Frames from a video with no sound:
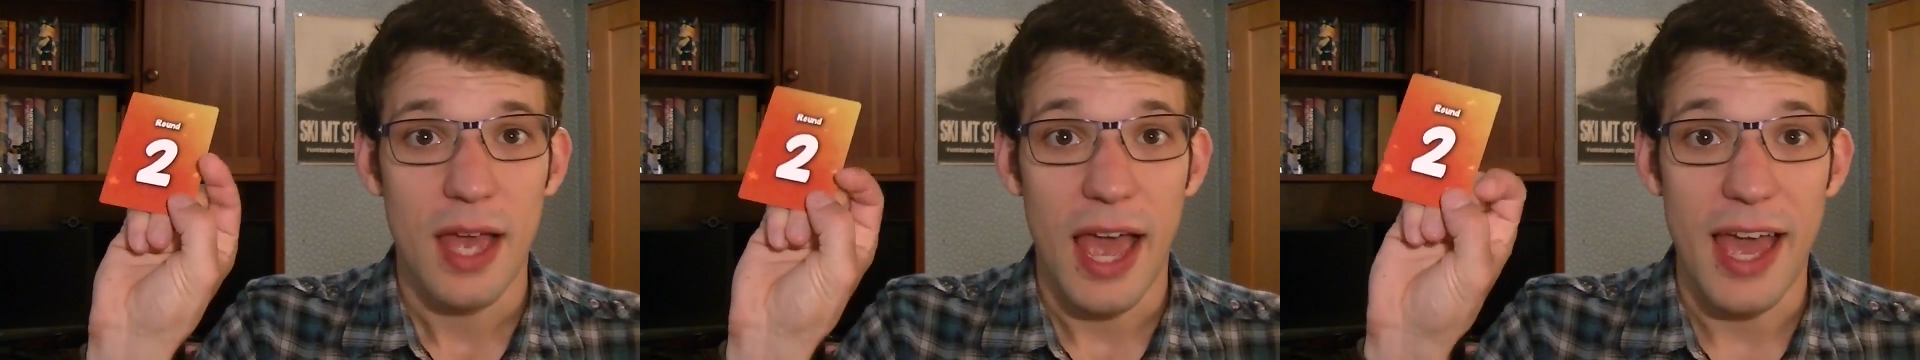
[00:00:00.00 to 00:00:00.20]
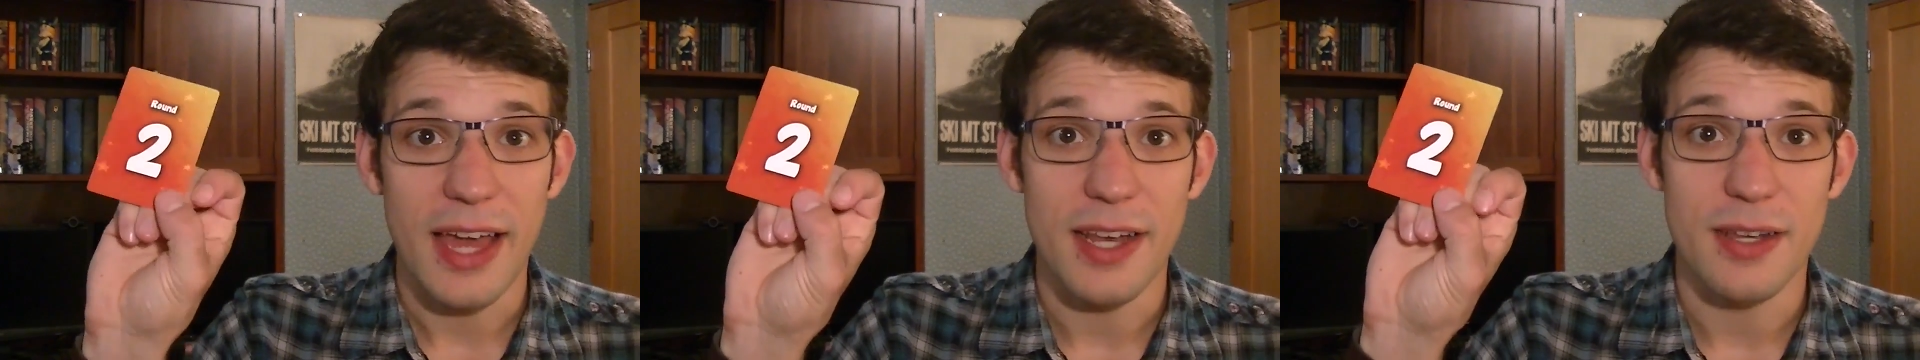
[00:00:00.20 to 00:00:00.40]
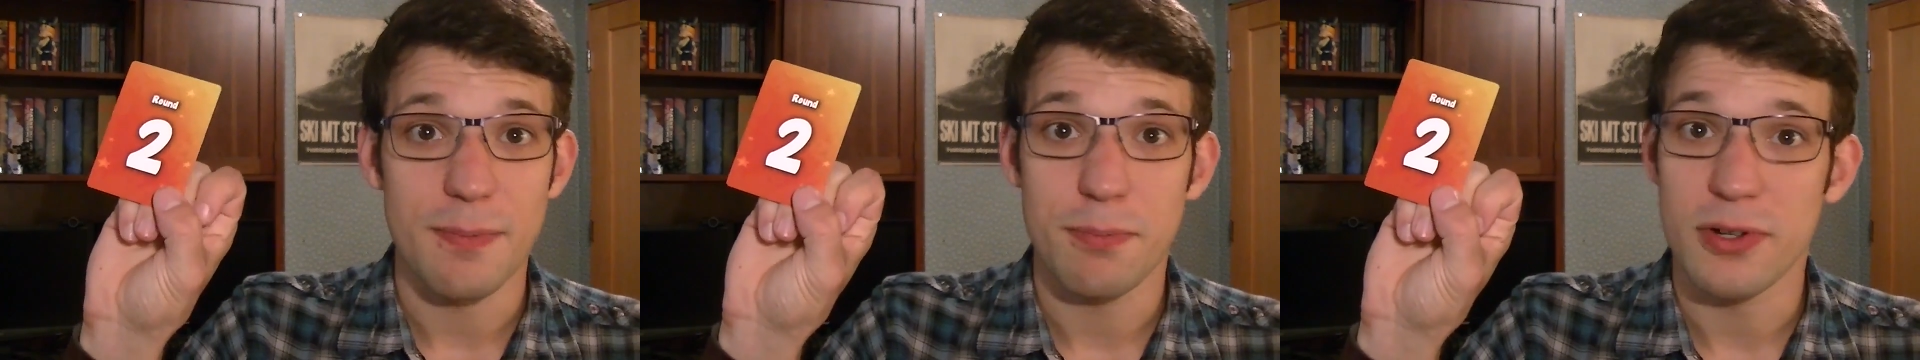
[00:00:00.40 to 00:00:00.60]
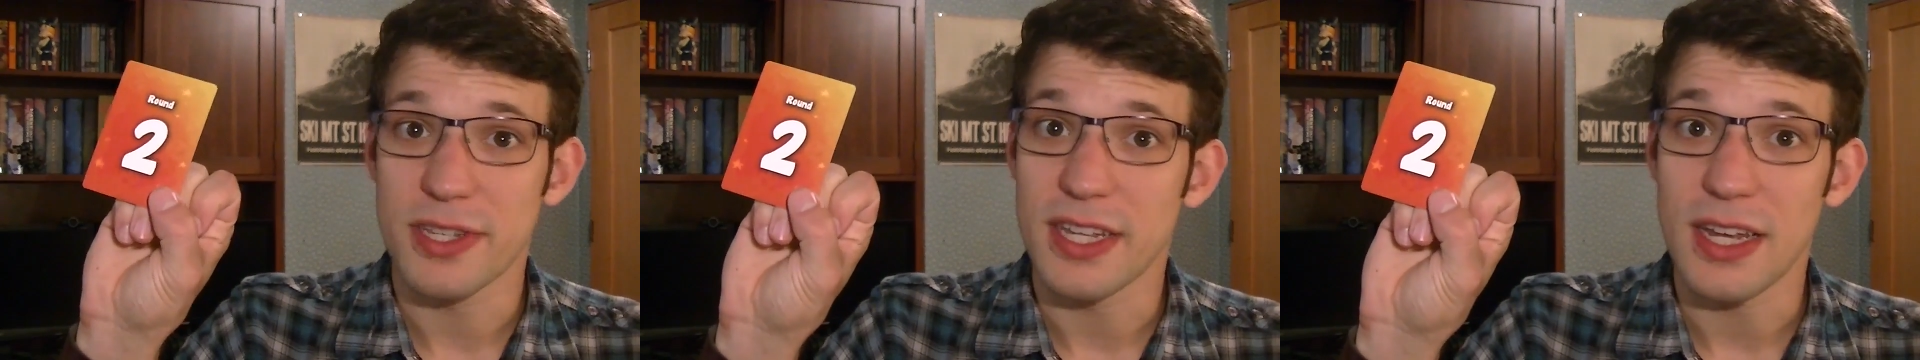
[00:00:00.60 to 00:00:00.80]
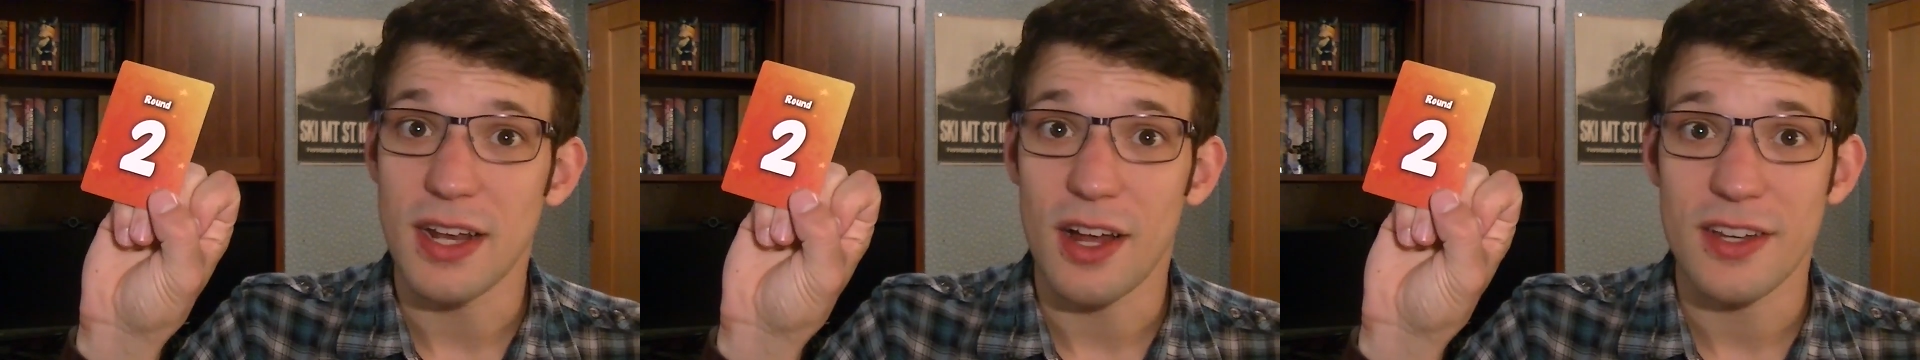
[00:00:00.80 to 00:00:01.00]
and
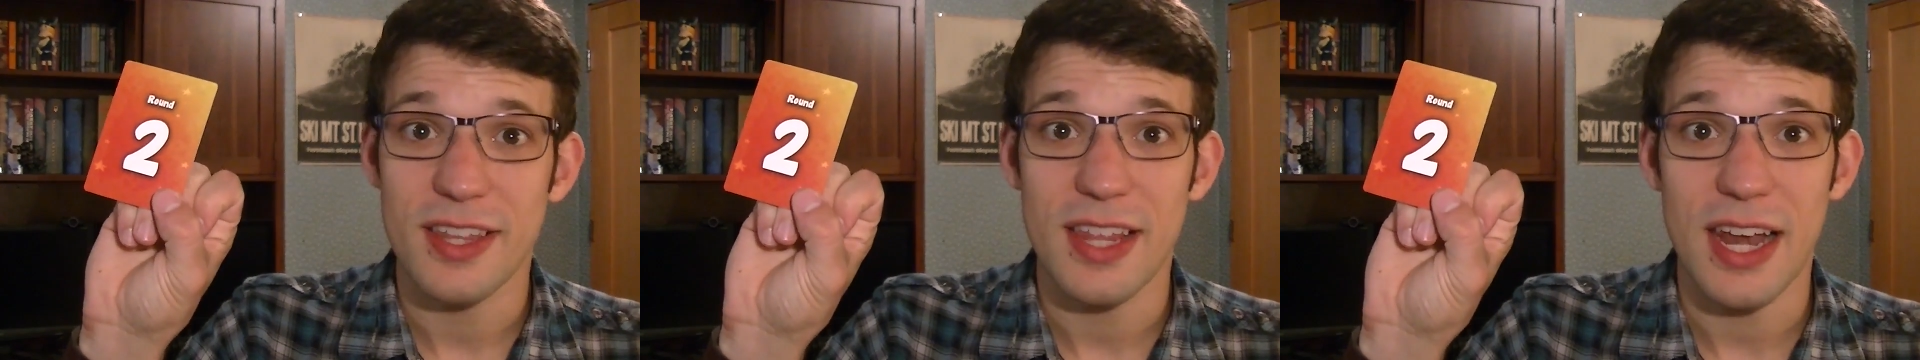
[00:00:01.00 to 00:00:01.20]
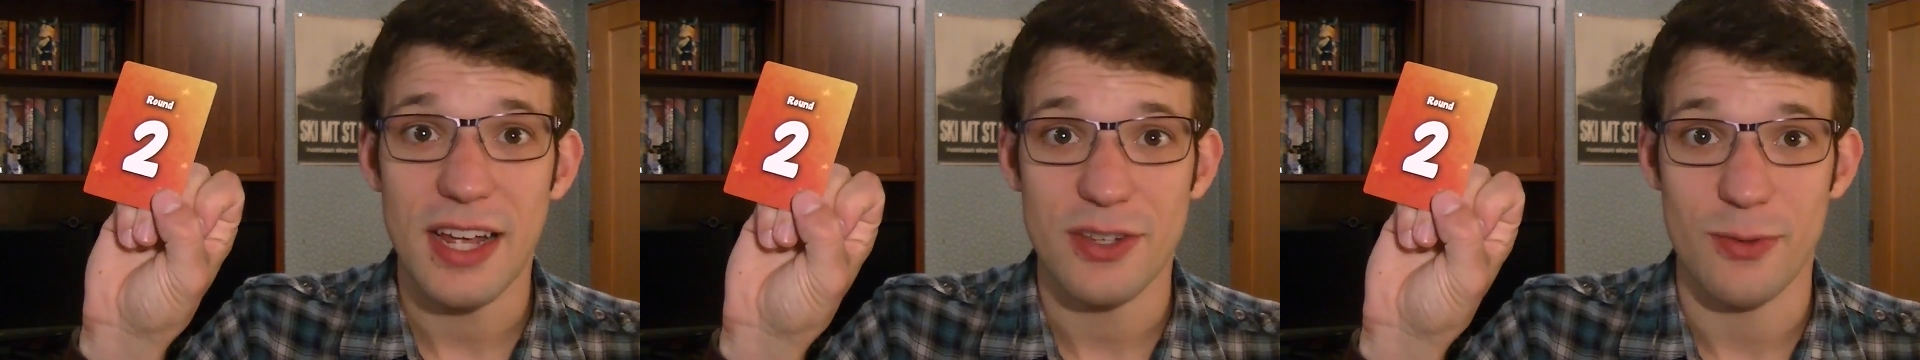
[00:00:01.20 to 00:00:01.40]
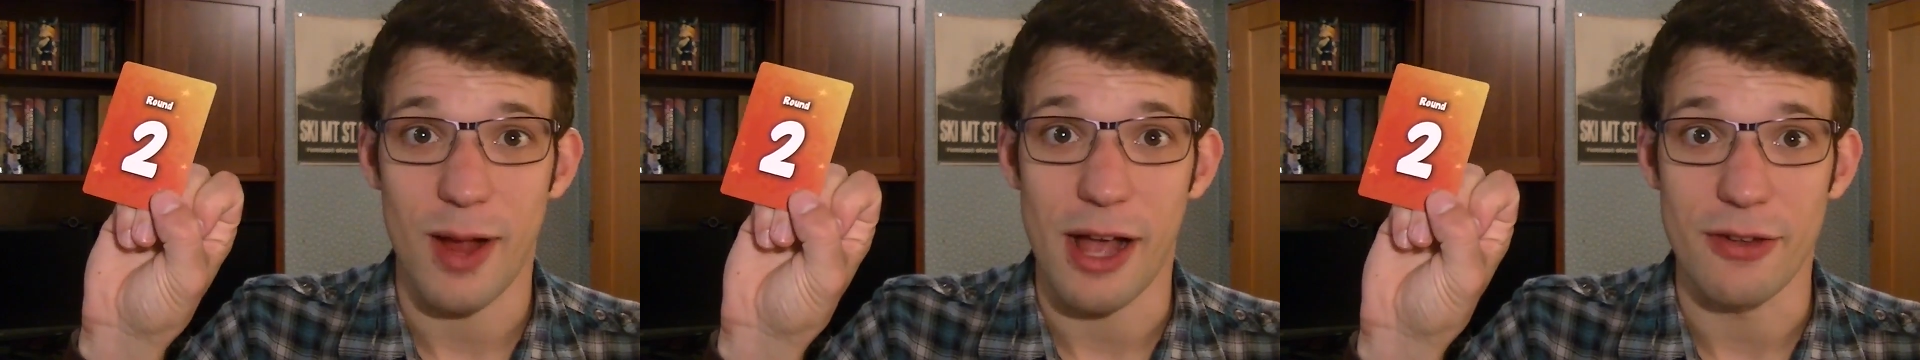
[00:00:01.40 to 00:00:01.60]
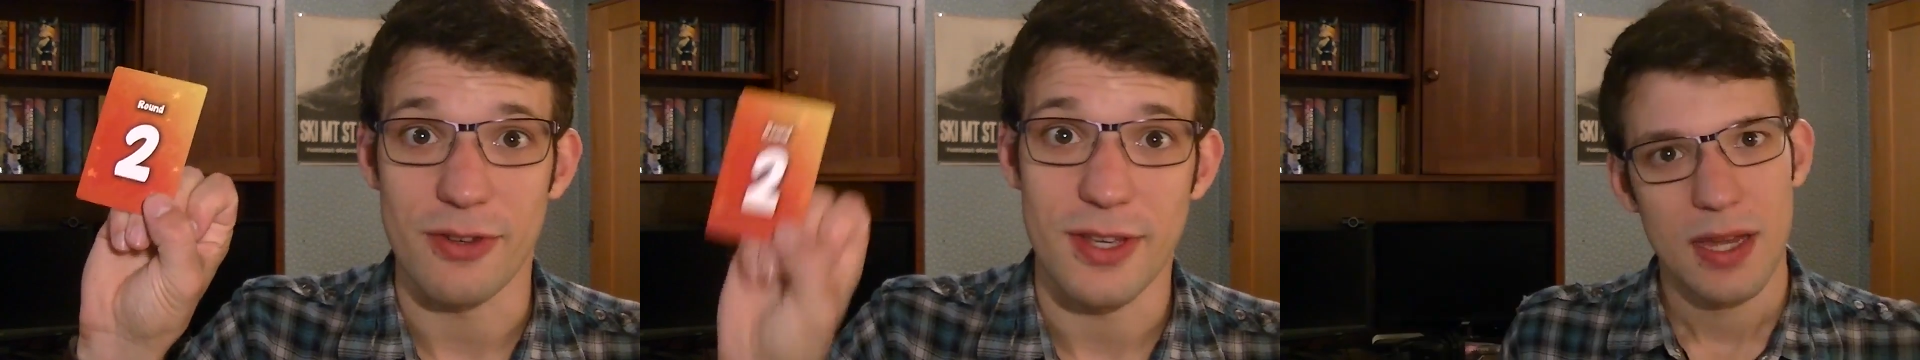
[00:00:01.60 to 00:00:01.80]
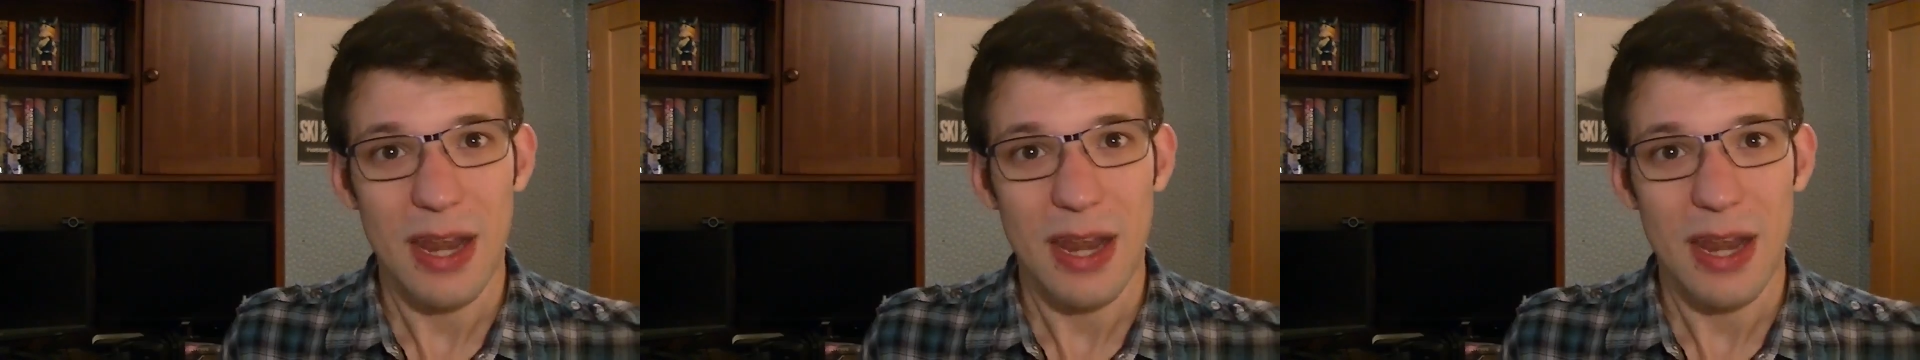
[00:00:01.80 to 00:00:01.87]
proceed on to the next round.